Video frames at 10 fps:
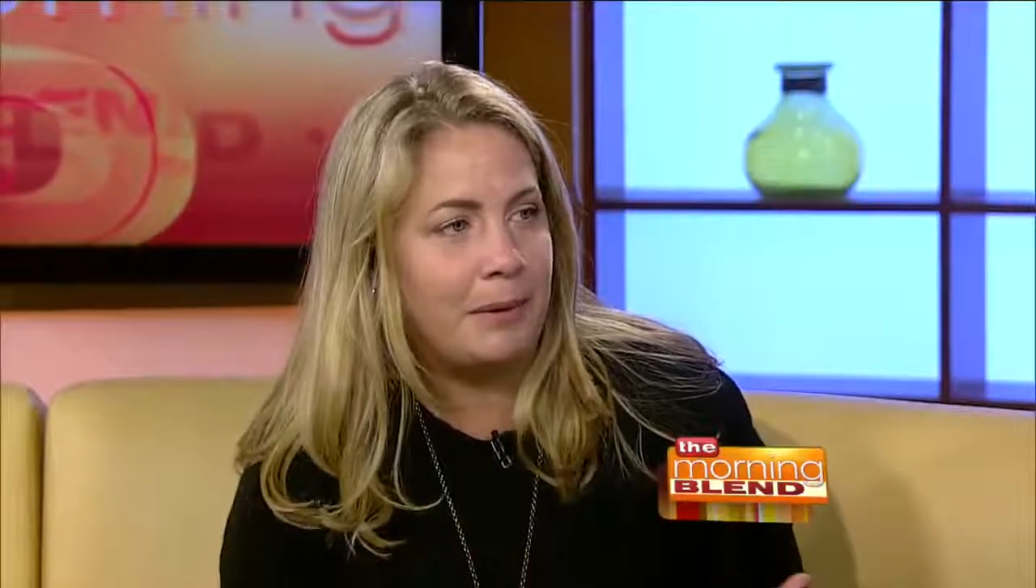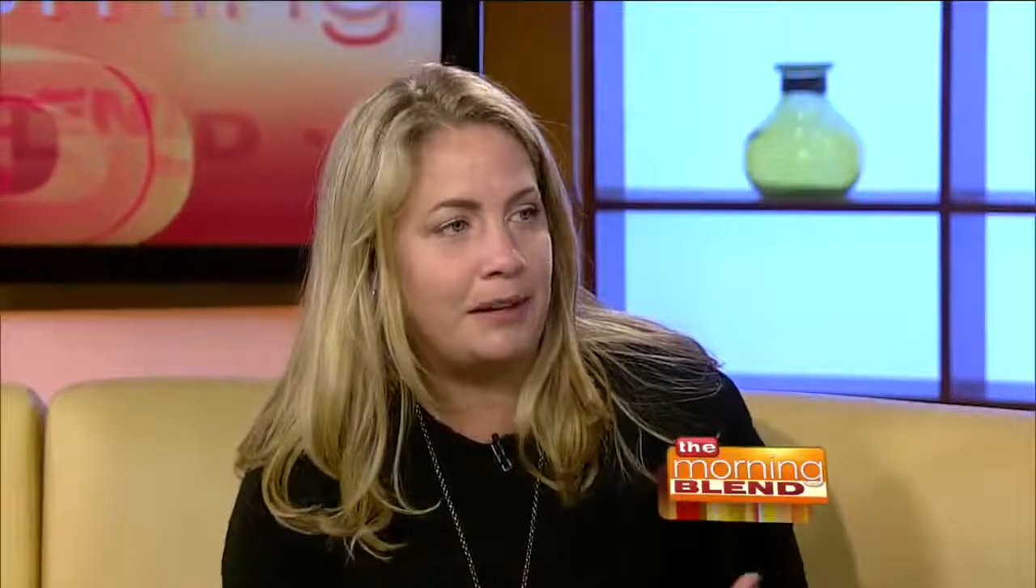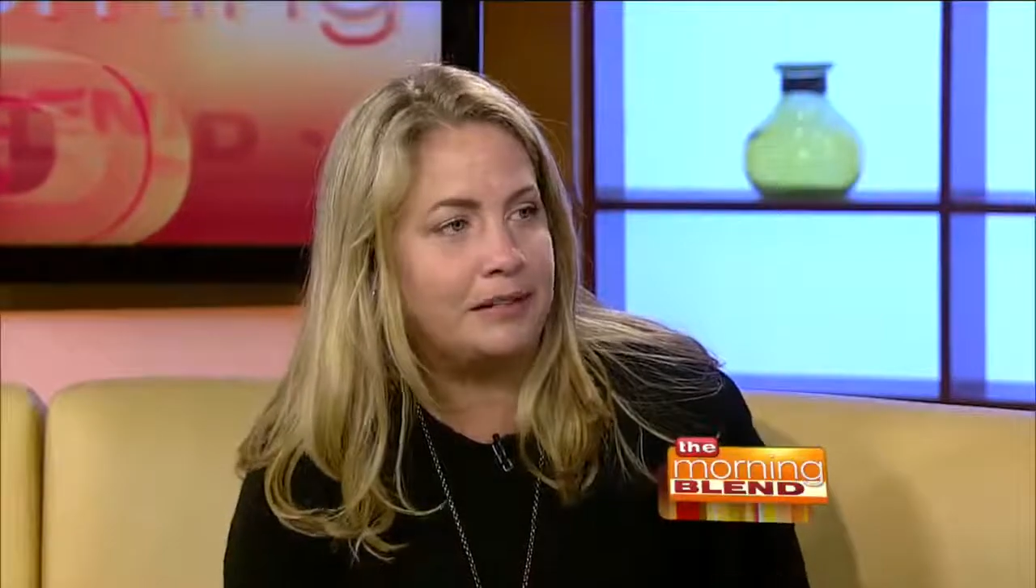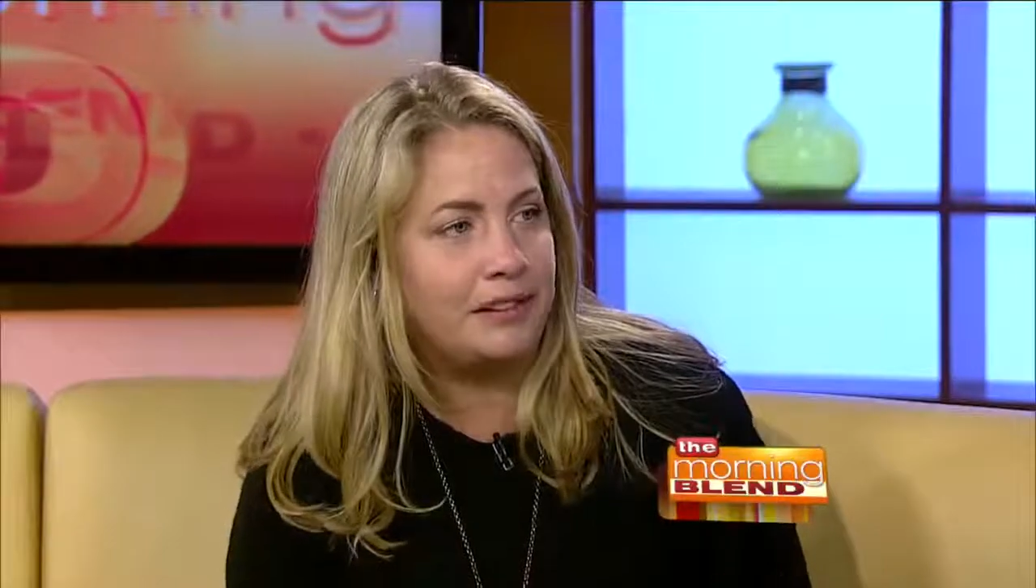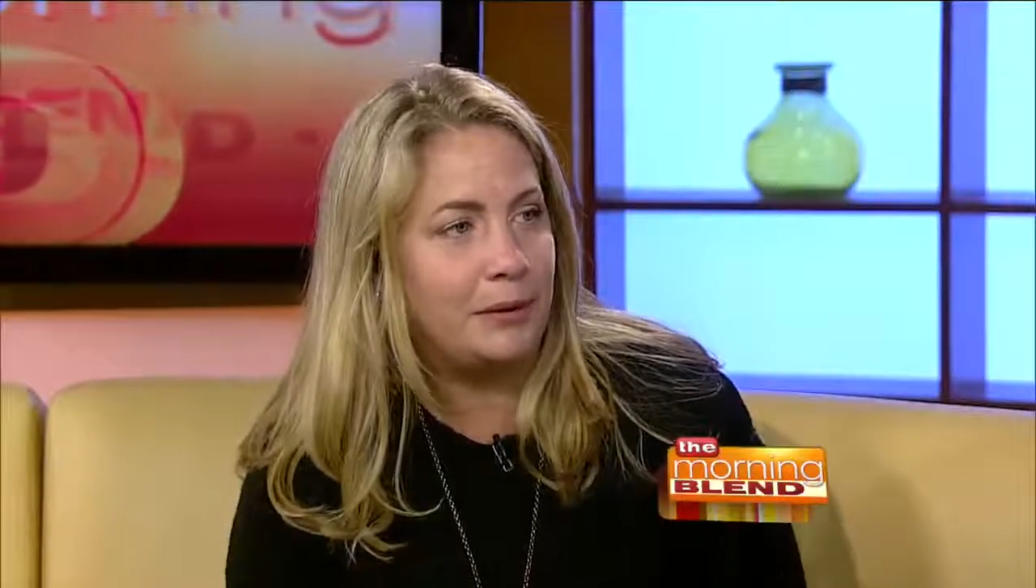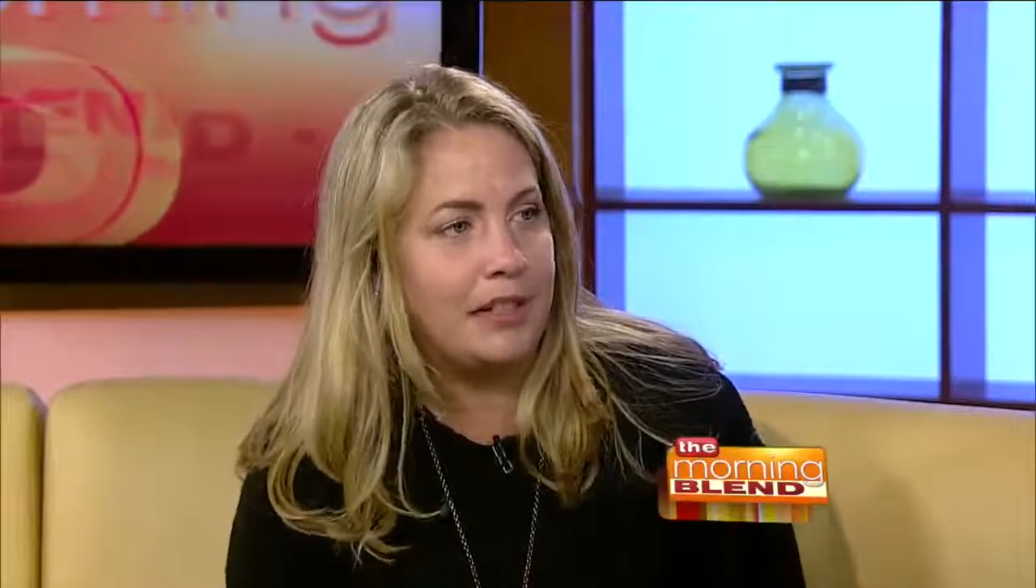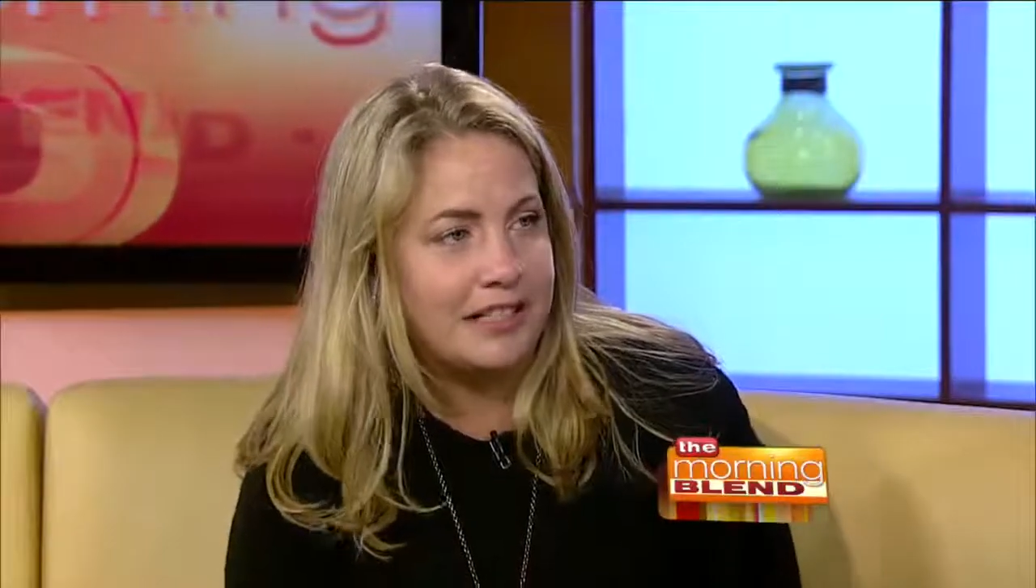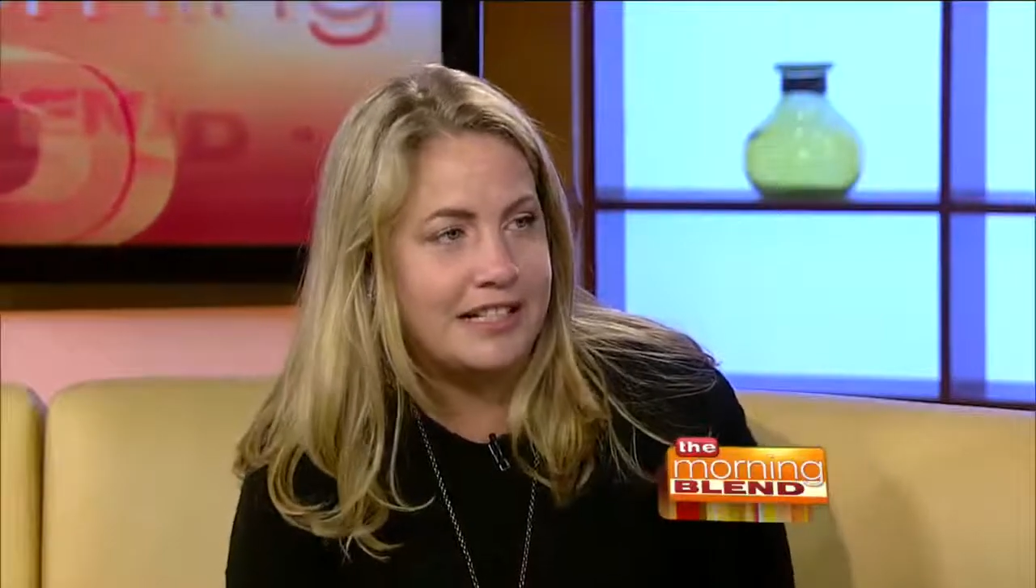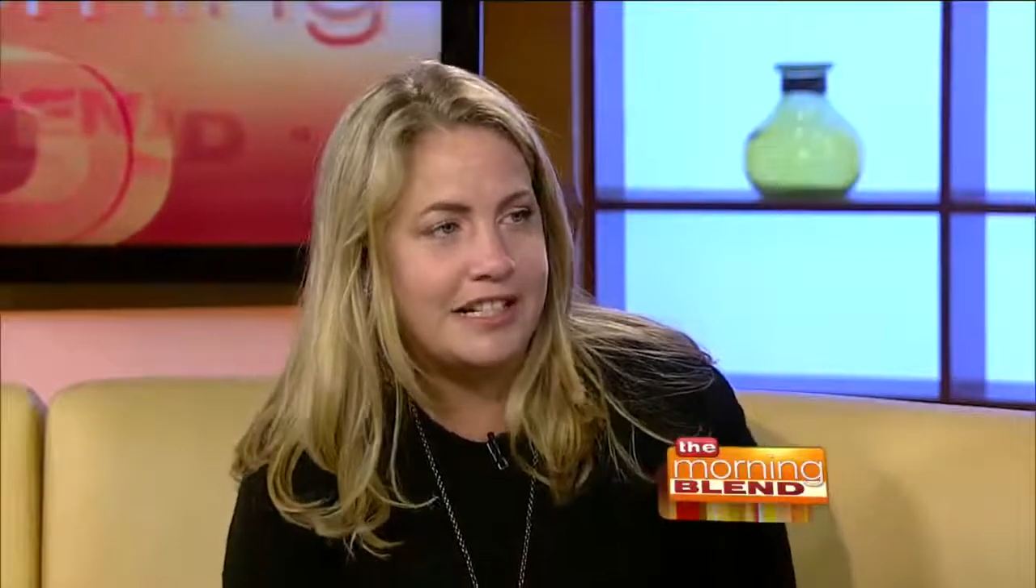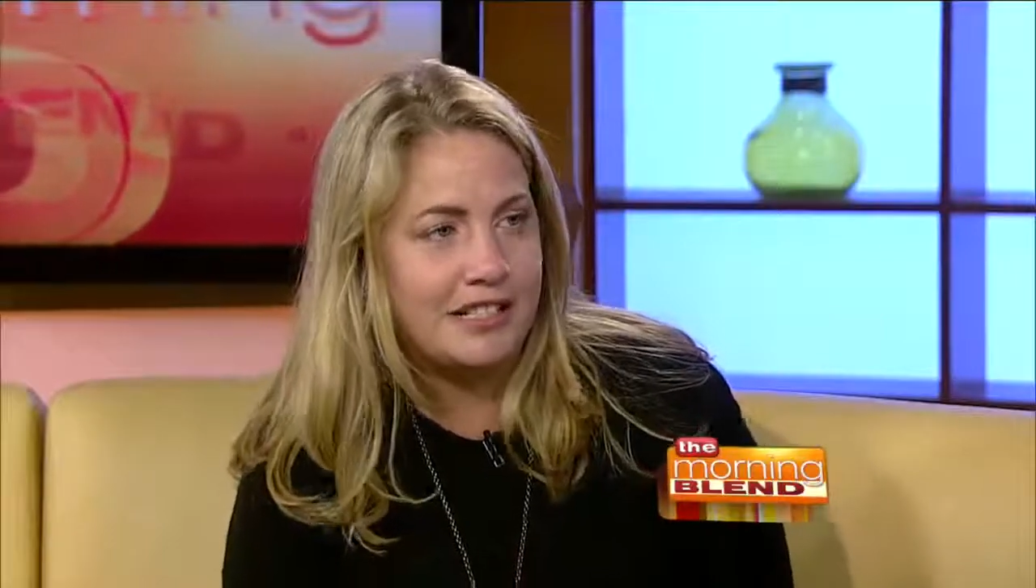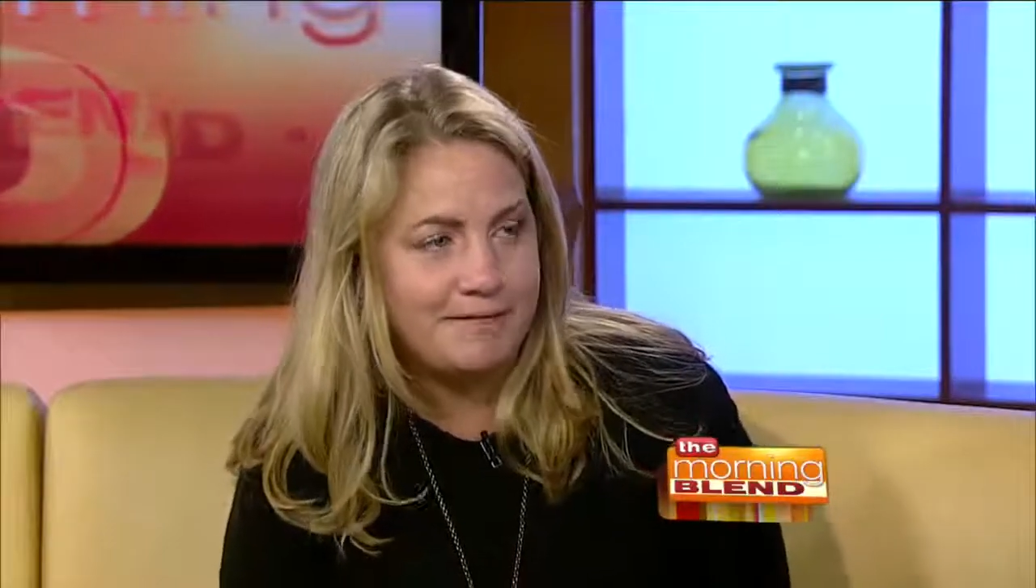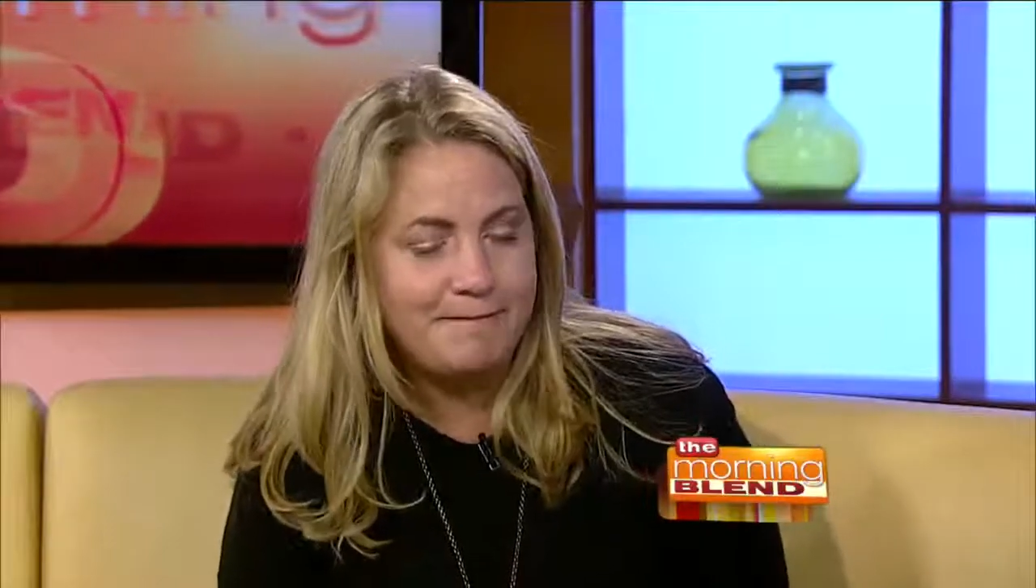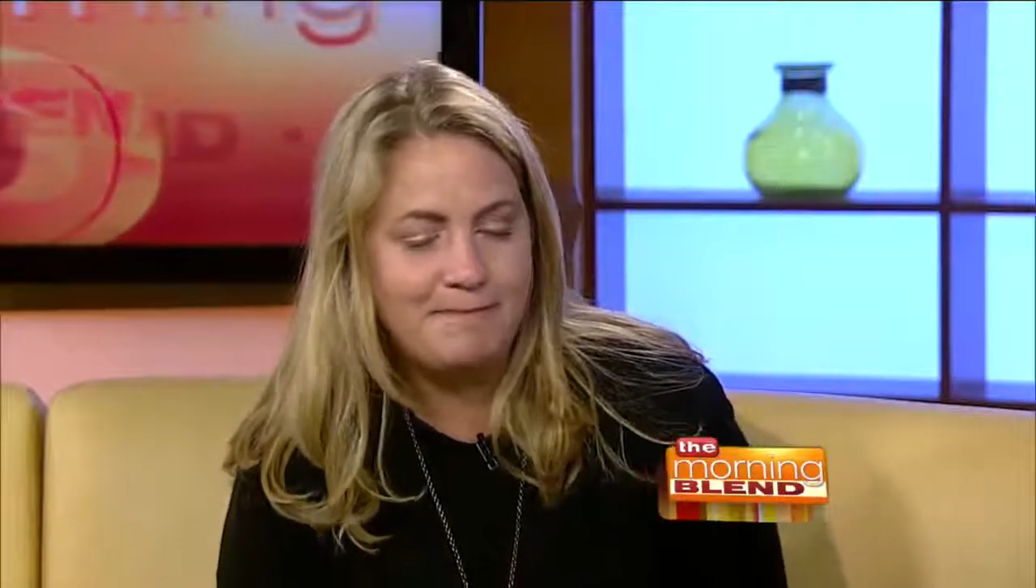about the organization. All